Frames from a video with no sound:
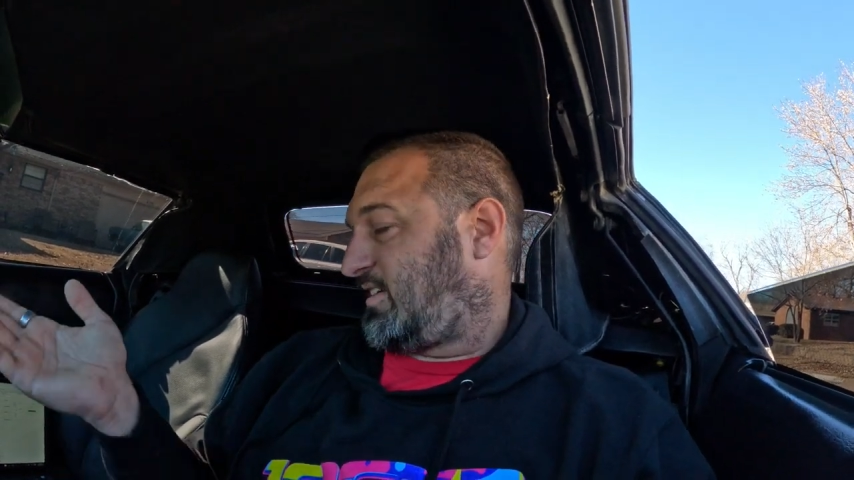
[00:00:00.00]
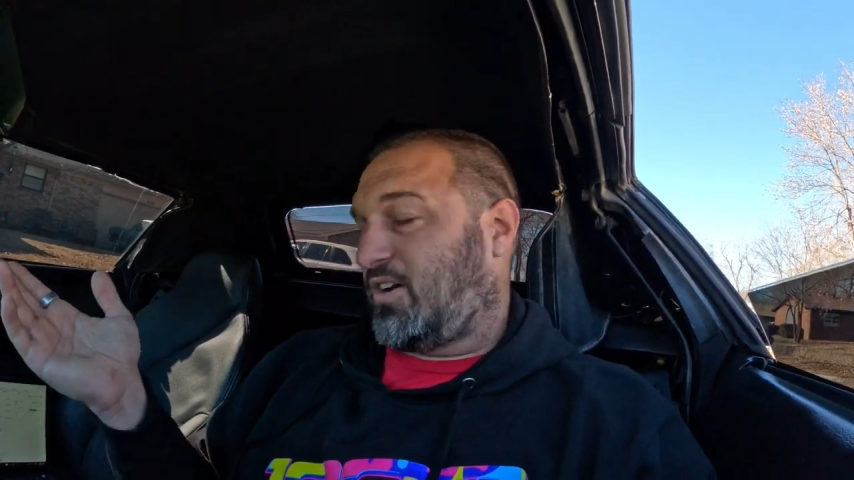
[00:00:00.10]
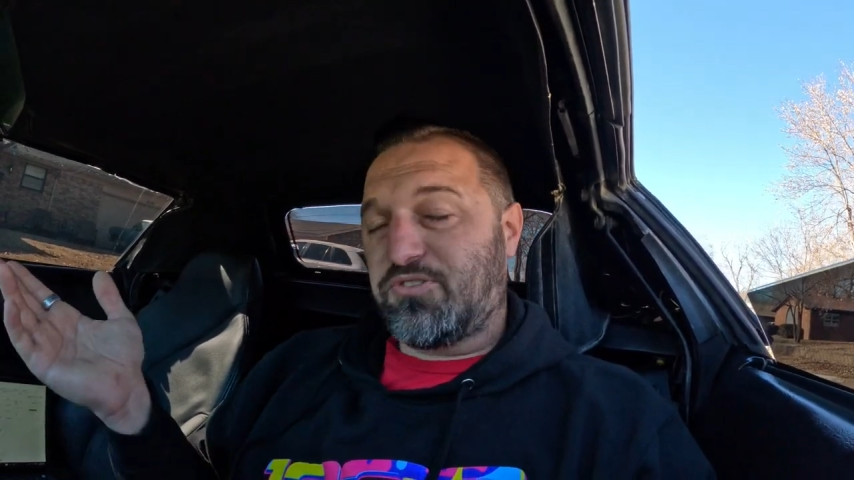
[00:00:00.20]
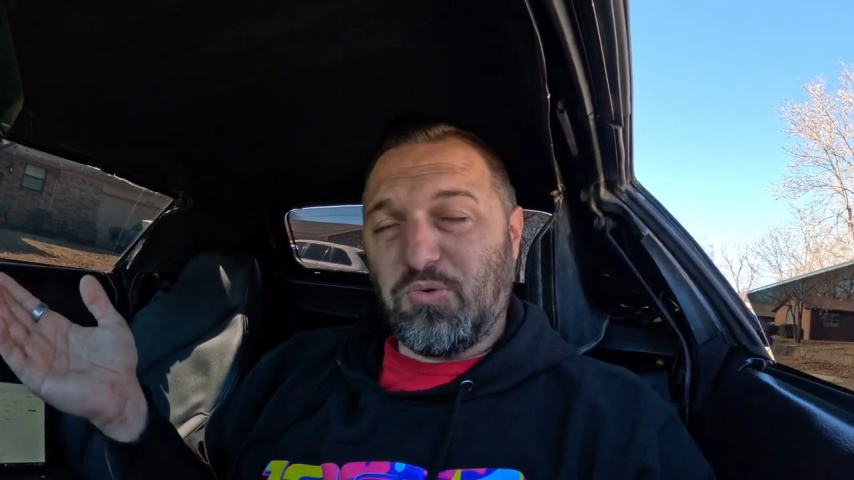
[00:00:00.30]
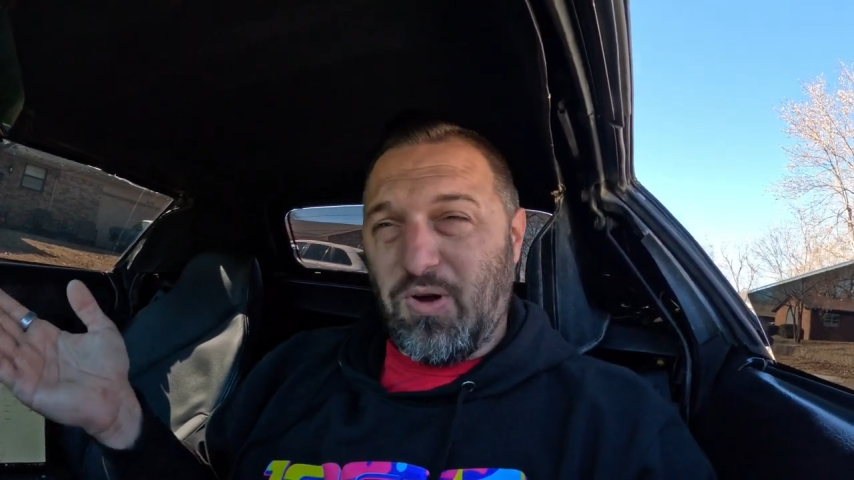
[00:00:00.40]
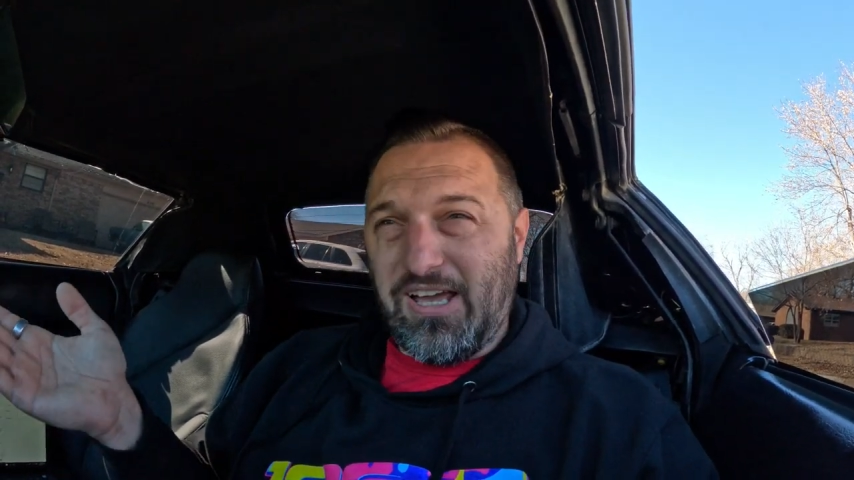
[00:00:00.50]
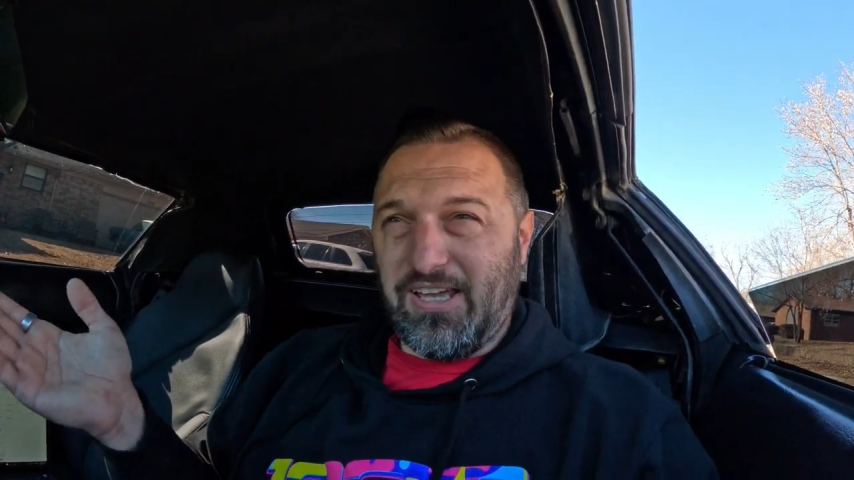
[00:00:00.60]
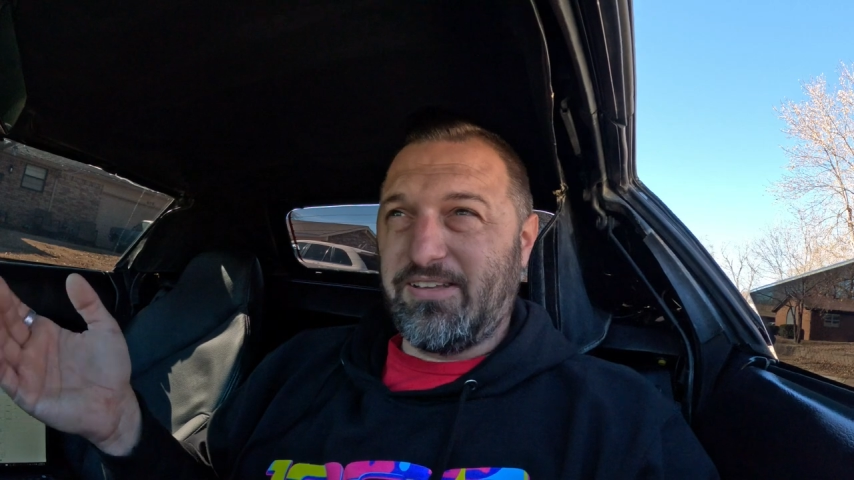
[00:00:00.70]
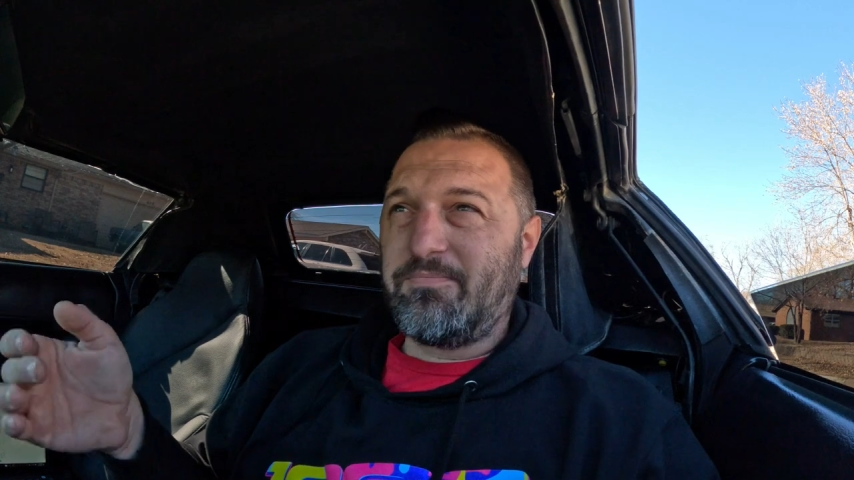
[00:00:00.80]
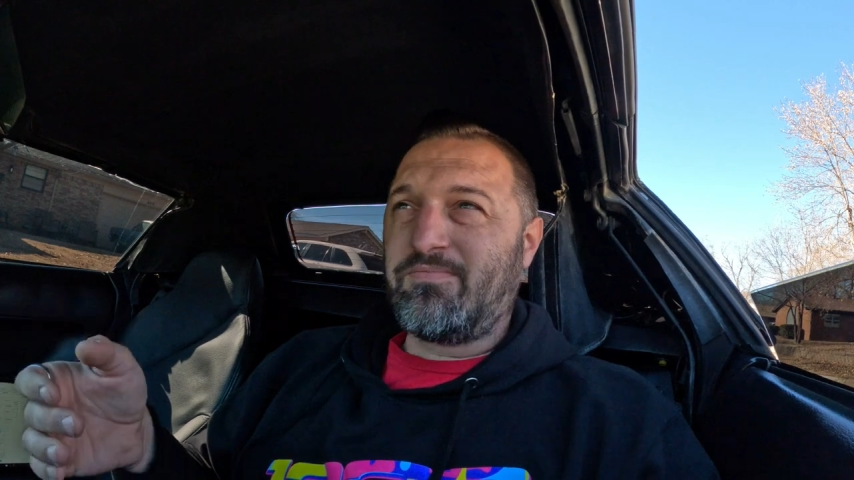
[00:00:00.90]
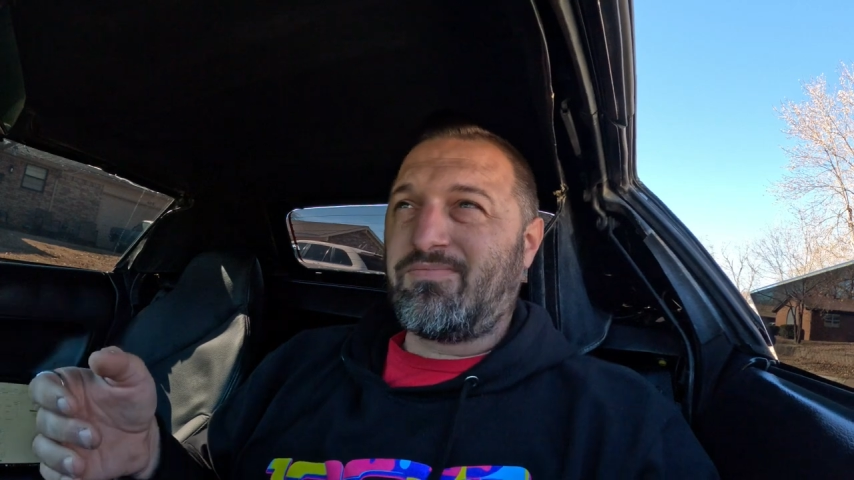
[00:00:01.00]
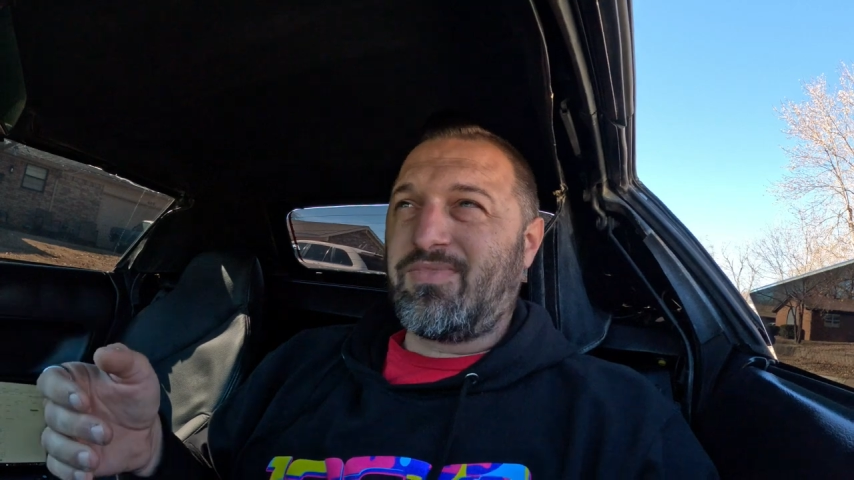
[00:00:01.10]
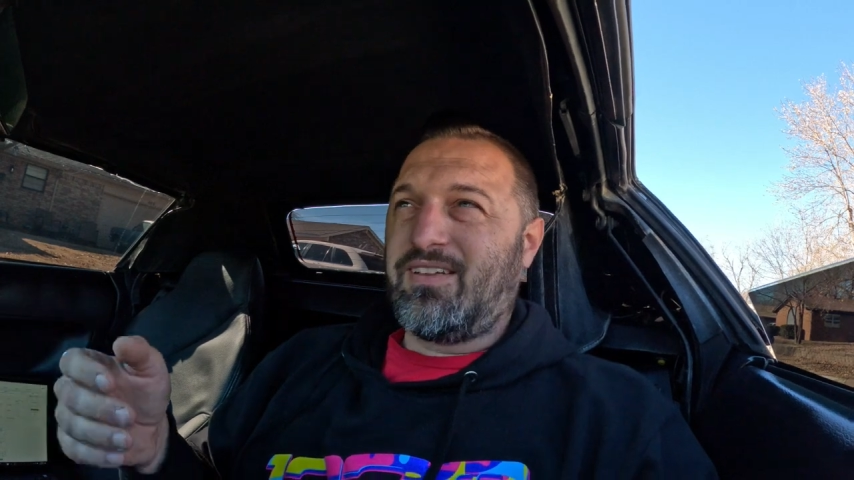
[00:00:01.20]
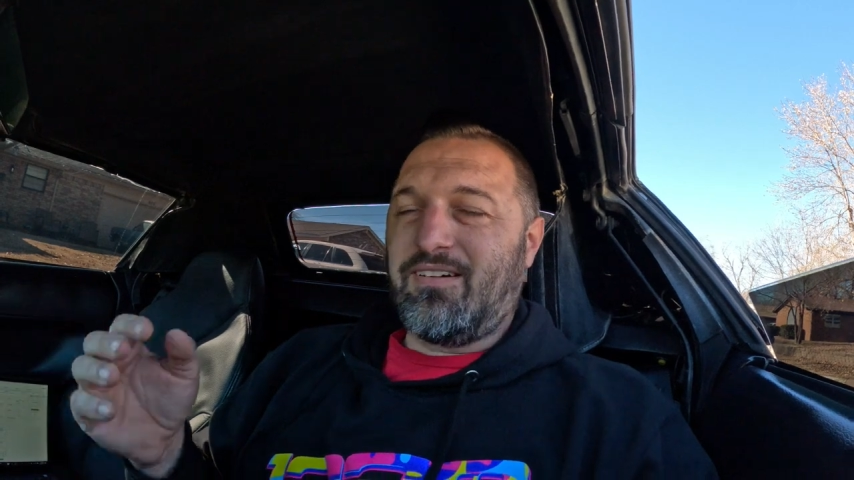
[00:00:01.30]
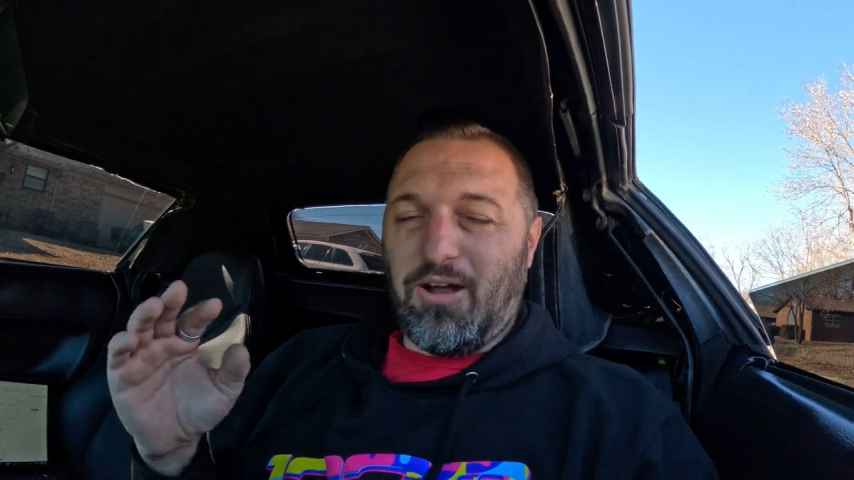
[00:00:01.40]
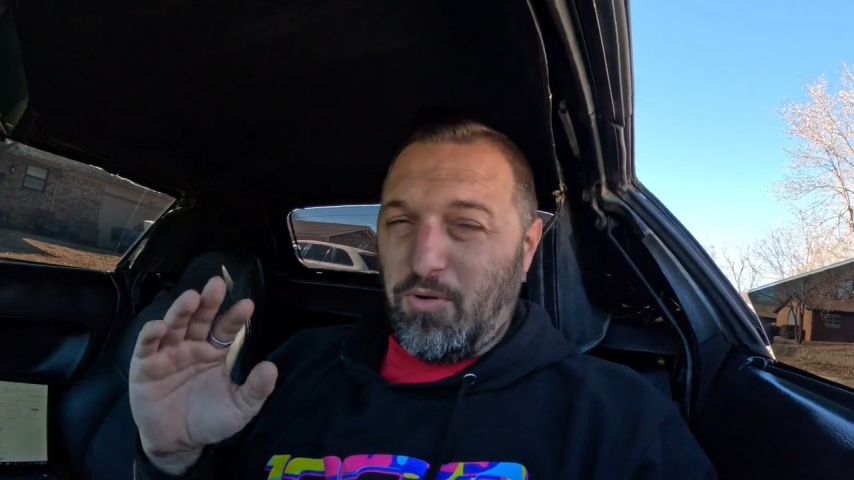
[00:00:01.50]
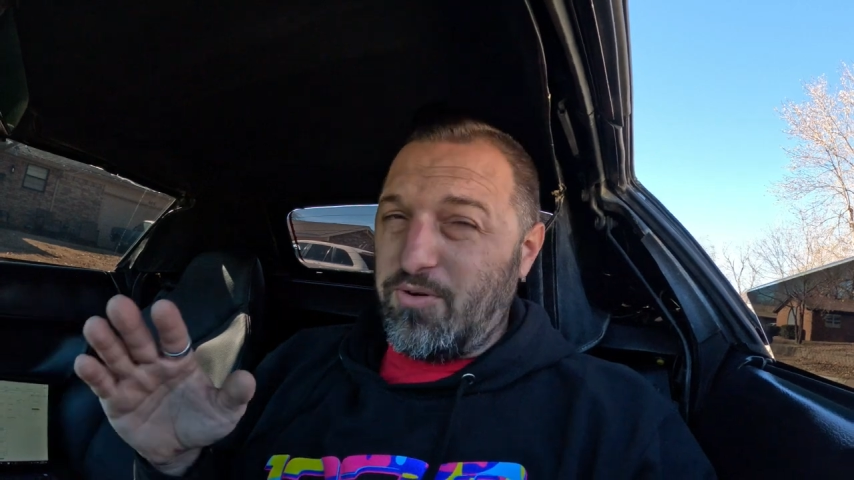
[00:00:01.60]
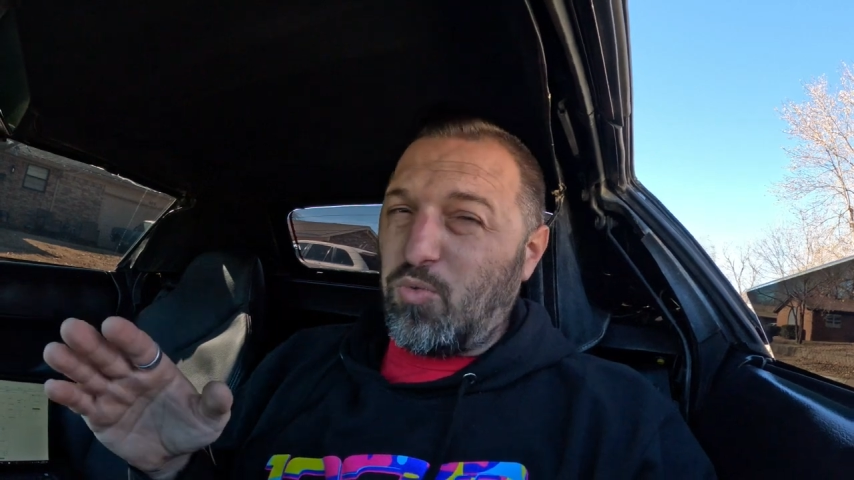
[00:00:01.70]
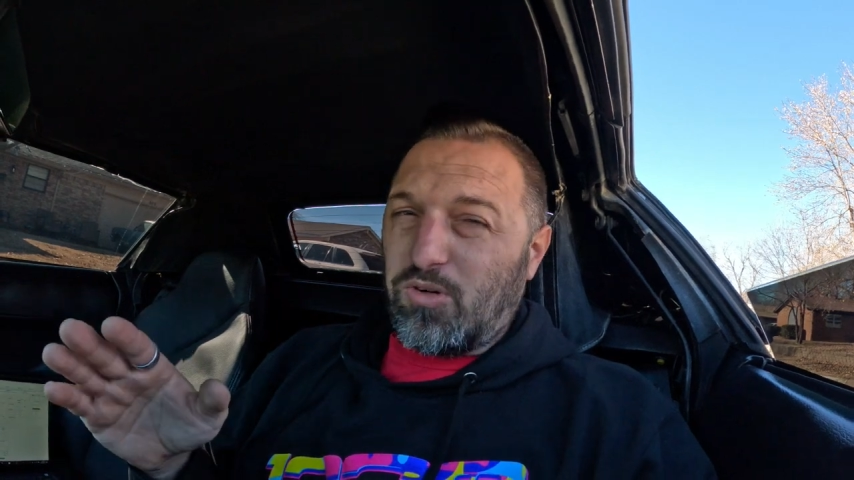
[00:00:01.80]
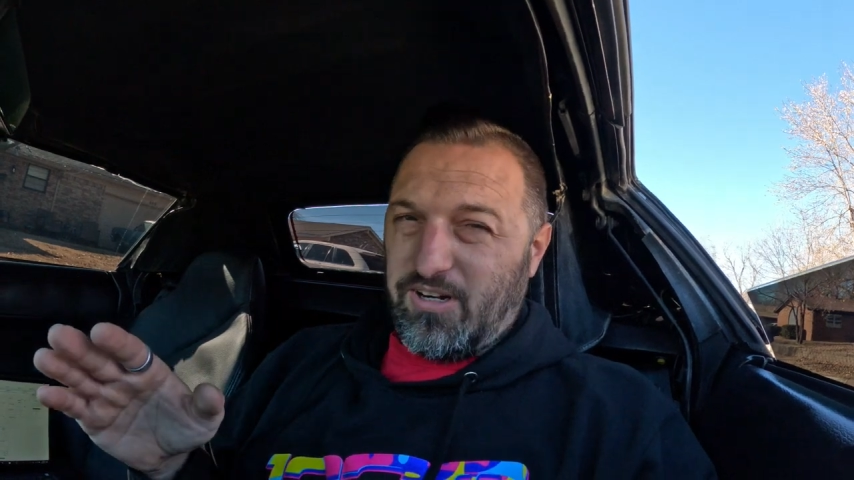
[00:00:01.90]
it goes away. I
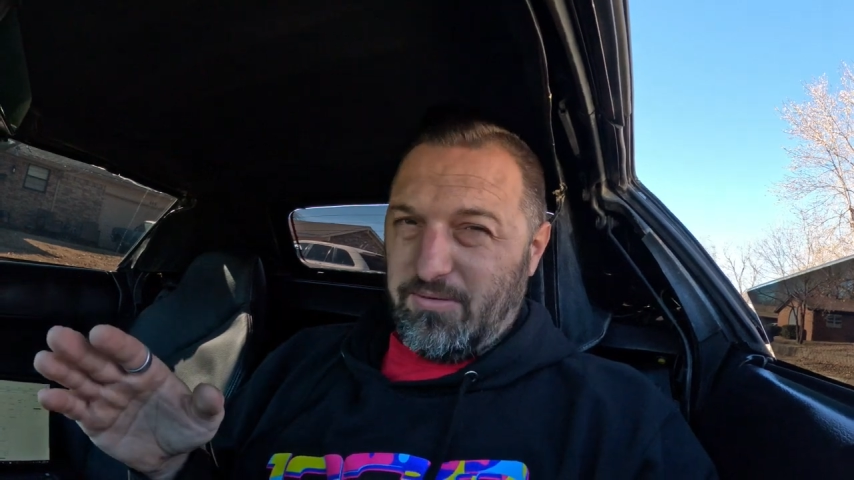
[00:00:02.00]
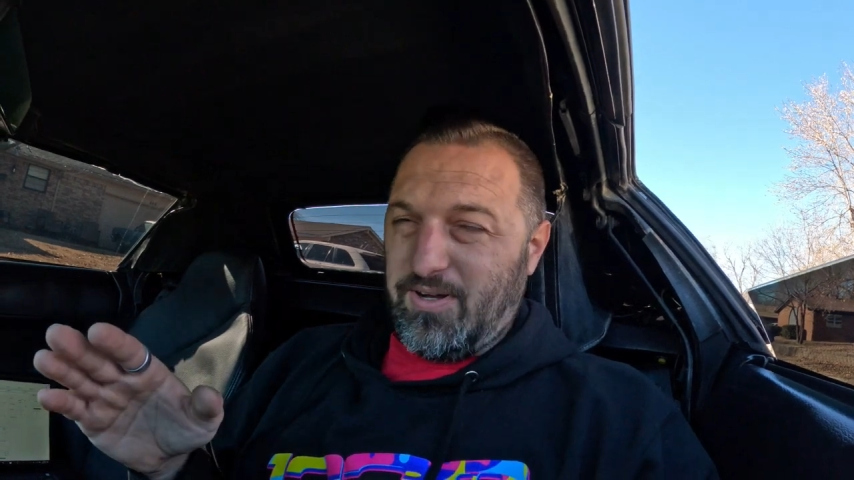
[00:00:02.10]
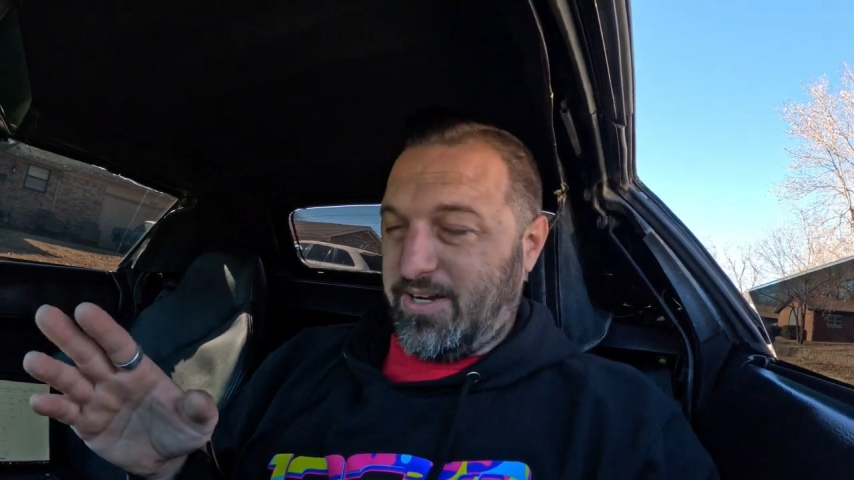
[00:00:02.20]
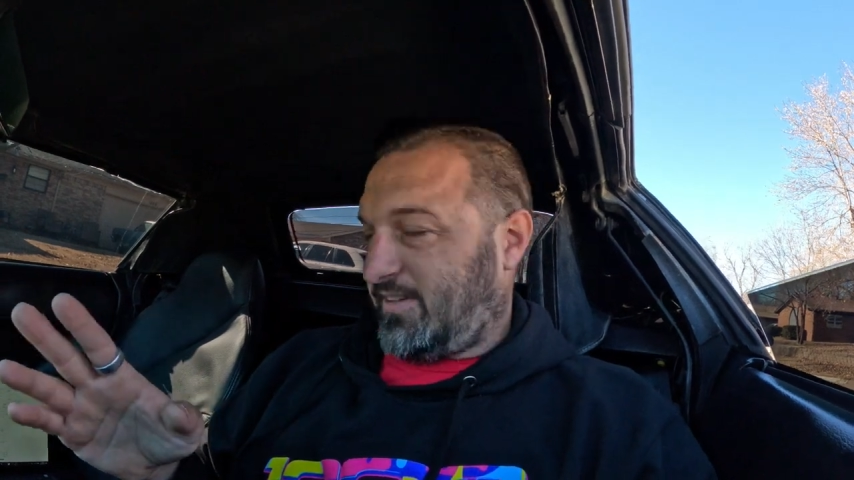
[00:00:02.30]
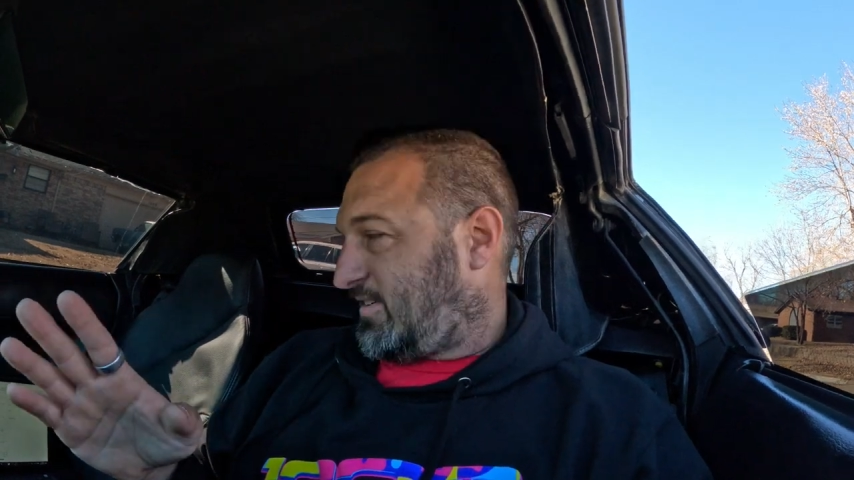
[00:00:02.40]
wouldn't worry about it,